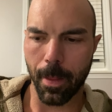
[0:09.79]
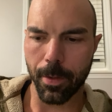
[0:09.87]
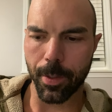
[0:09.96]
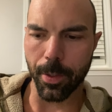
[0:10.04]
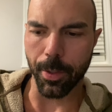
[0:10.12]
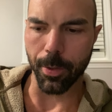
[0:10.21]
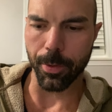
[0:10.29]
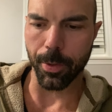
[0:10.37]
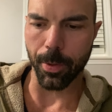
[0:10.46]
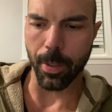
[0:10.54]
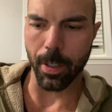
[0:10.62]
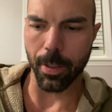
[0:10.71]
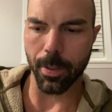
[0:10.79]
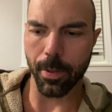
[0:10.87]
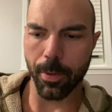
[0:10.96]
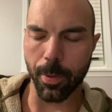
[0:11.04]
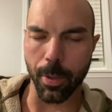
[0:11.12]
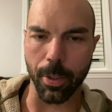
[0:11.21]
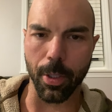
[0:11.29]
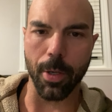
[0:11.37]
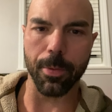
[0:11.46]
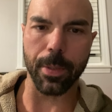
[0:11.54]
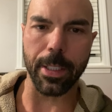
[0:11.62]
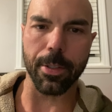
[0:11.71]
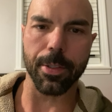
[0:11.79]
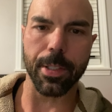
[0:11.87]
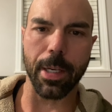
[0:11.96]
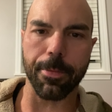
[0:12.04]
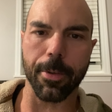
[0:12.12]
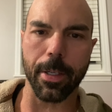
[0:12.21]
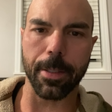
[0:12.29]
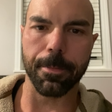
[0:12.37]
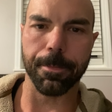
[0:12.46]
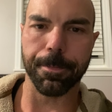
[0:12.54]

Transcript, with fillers: to those who are who are lonely or suffering.